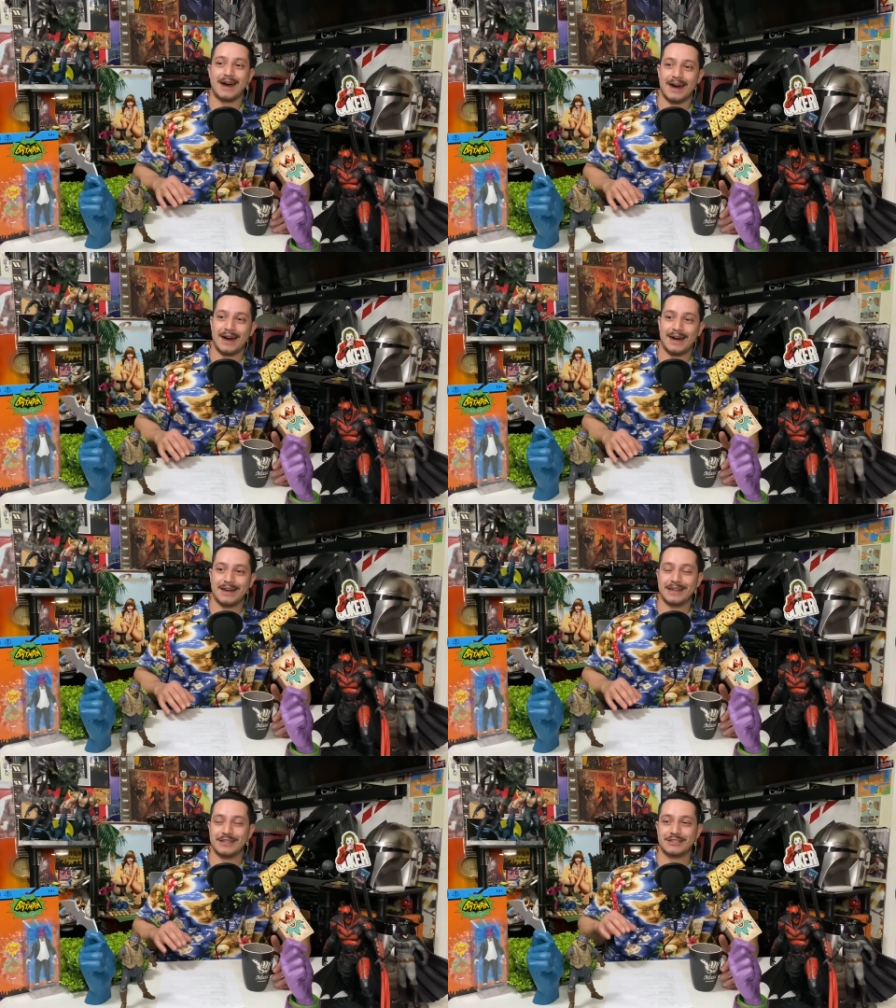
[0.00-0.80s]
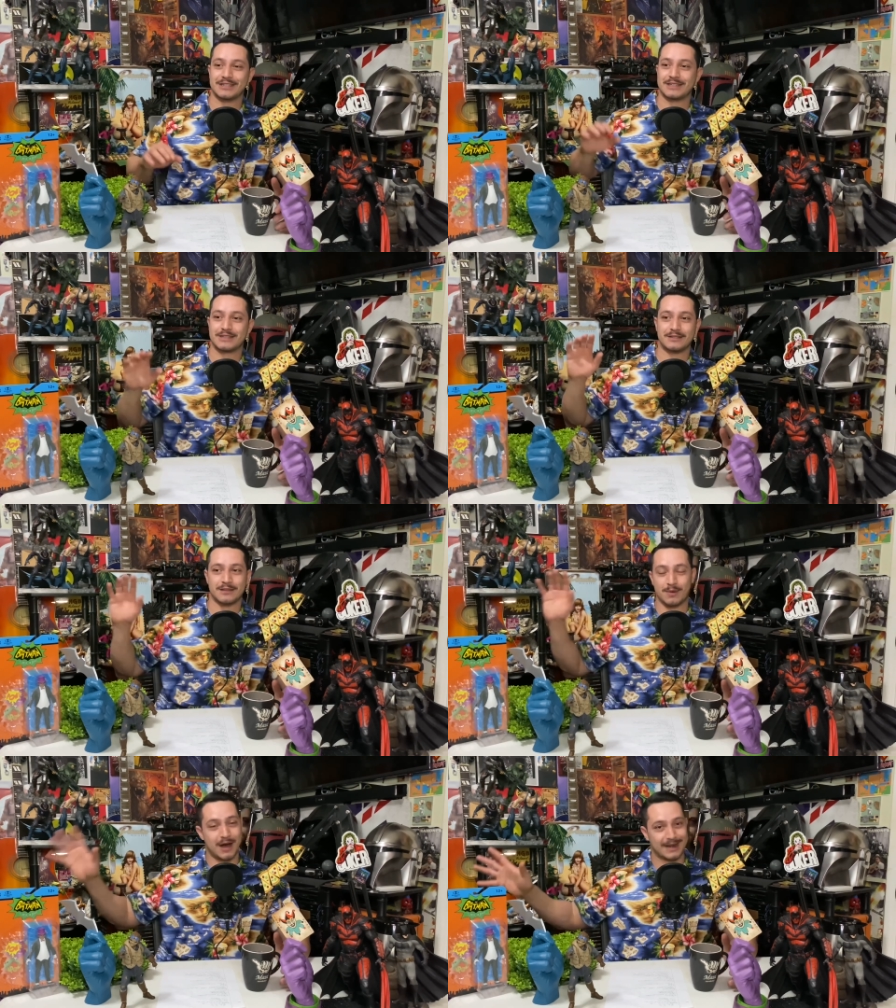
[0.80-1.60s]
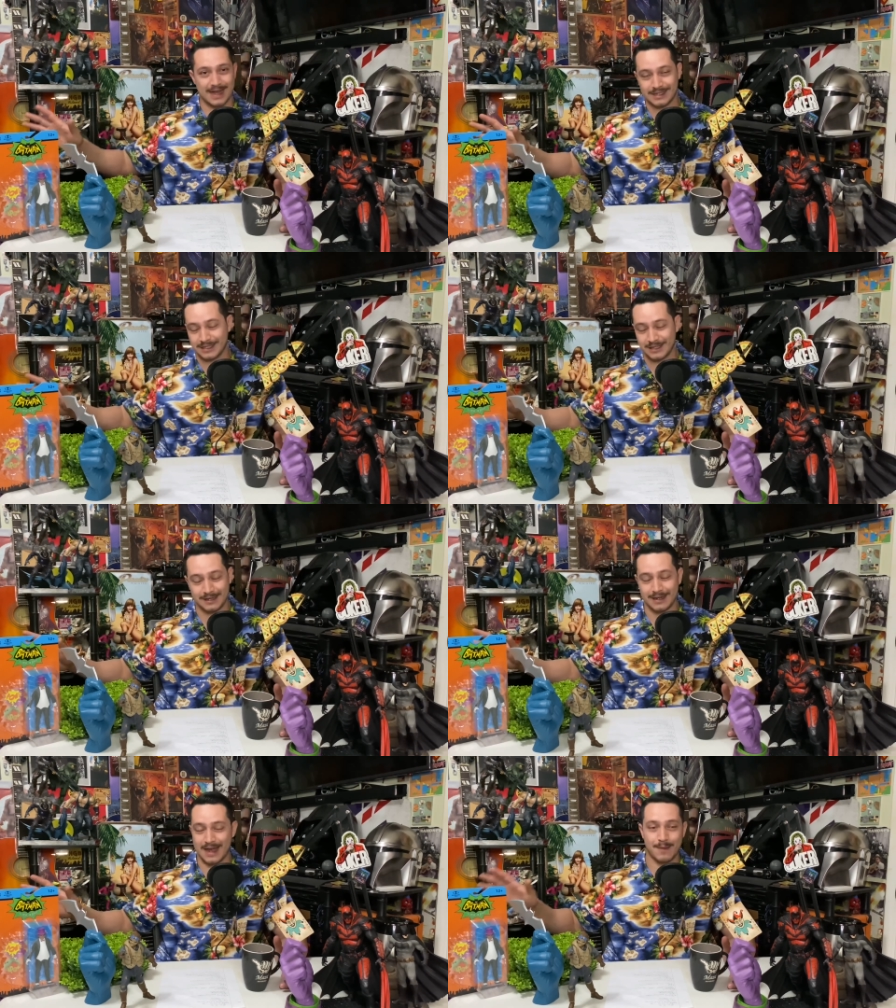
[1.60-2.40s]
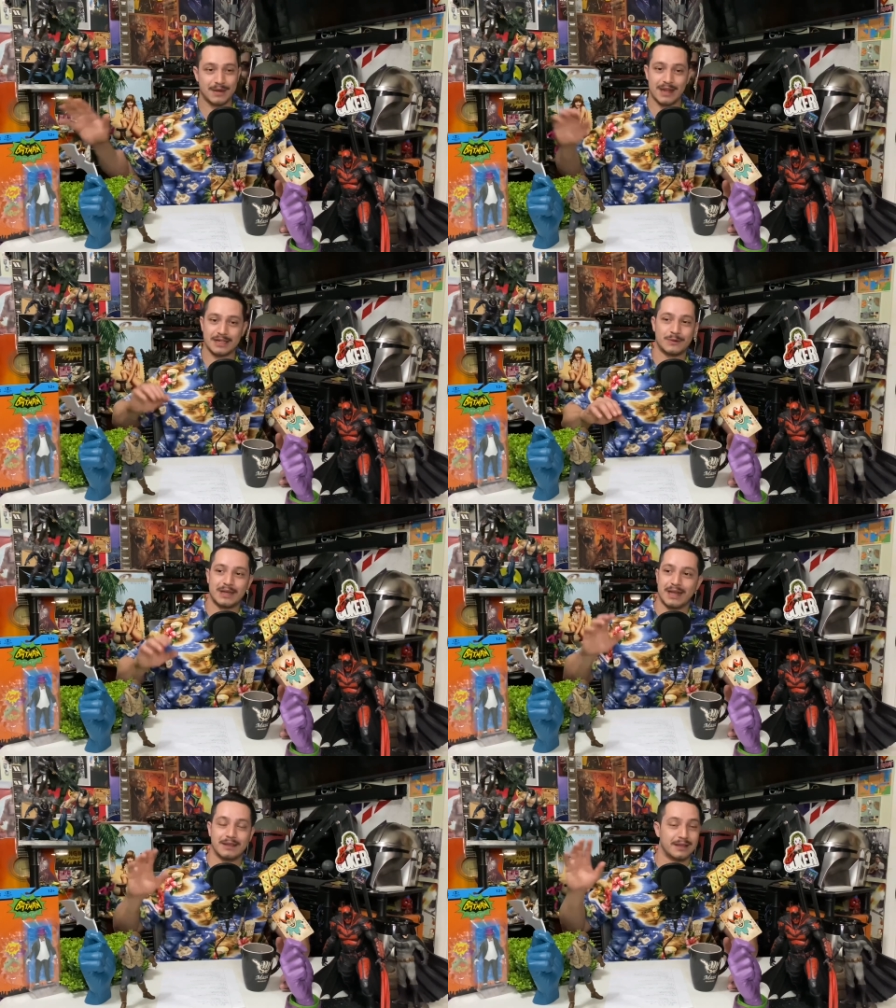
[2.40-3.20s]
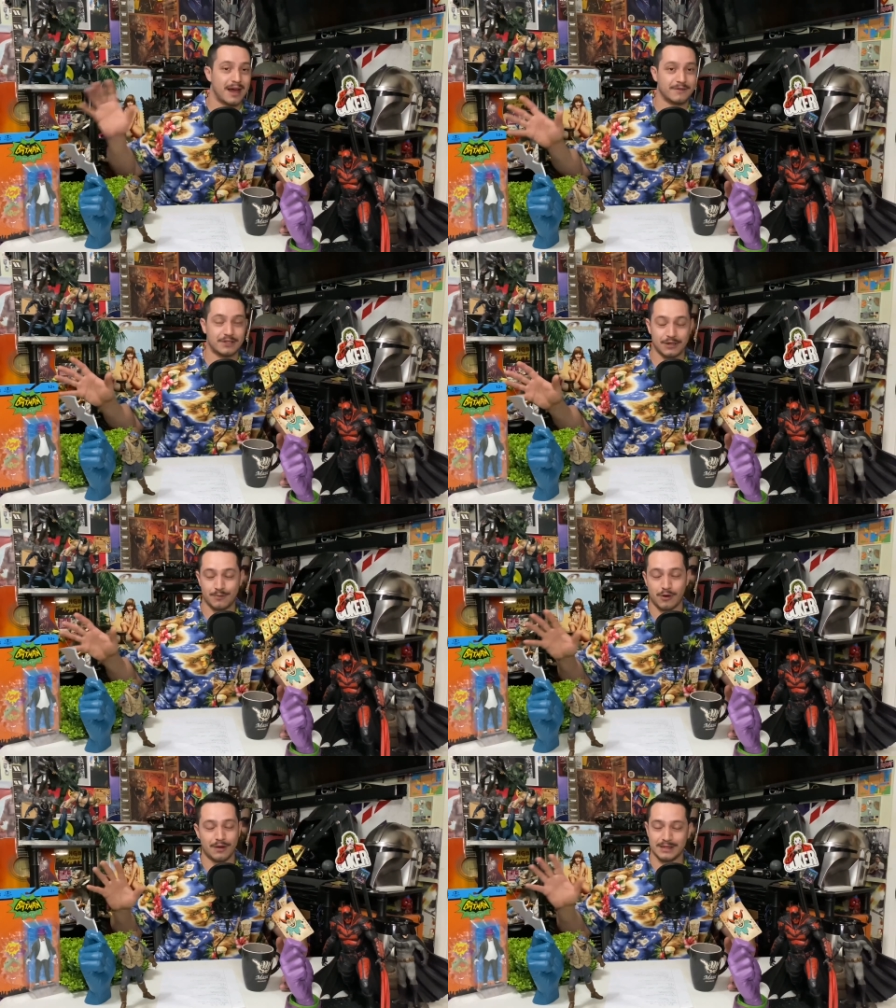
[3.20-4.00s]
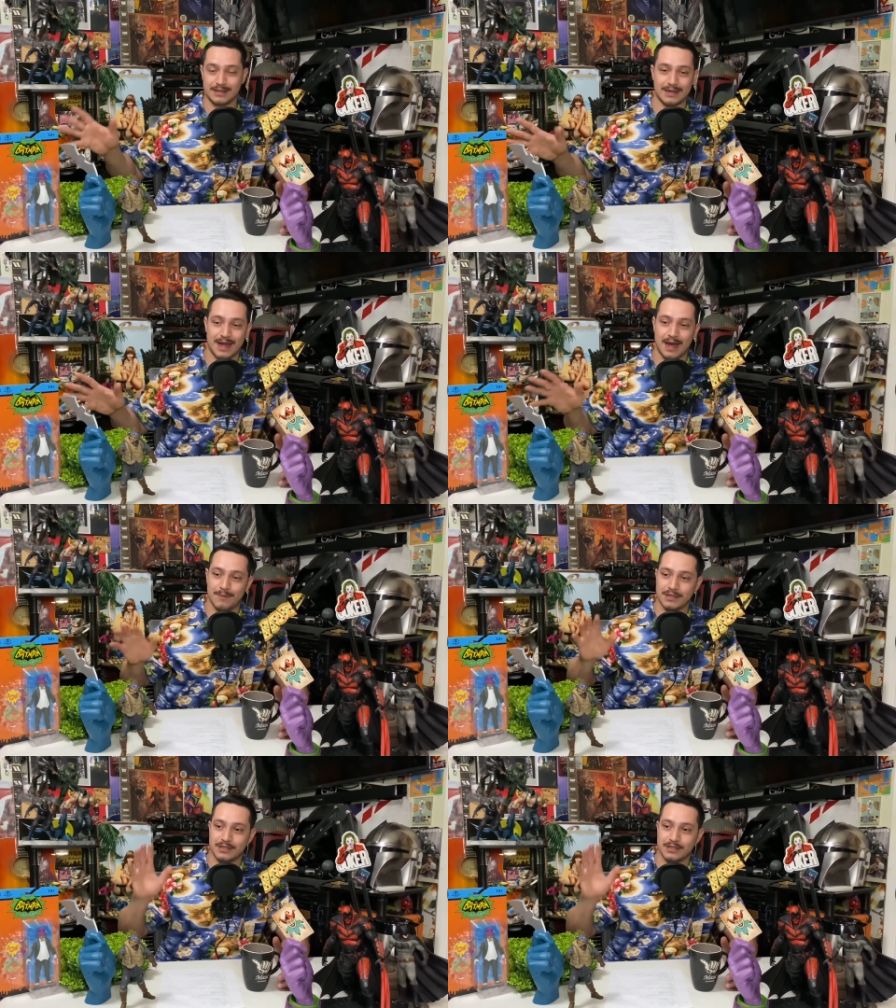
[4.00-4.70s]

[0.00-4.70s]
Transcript: Uh, it's just the podcast isn't going to happen next week, and the live show probably isn't going to happen.